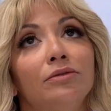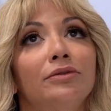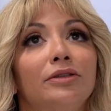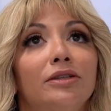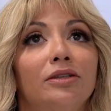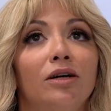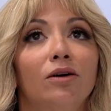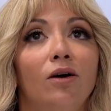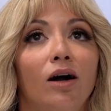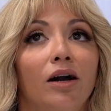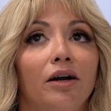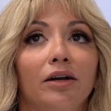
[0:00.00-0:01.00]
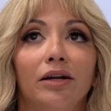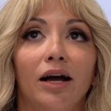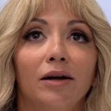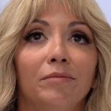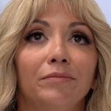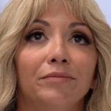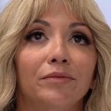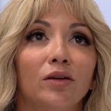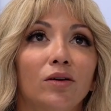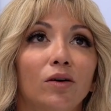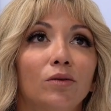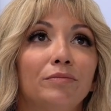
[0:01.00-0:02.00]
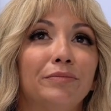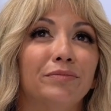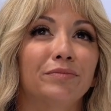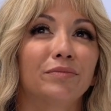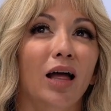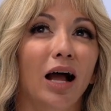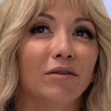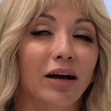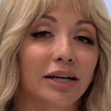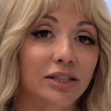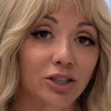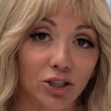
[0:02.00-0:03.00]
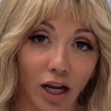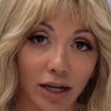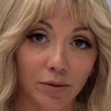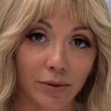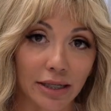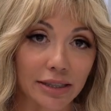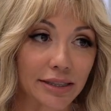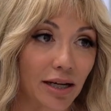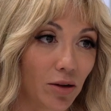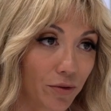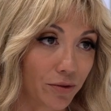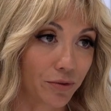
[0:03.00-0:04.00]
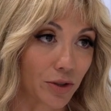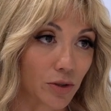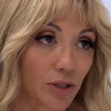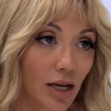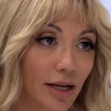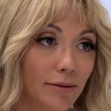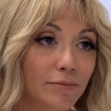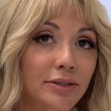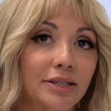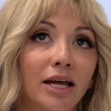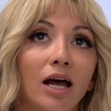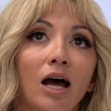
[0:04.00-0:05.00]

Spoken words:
It's so hard. I've had to check myself a few times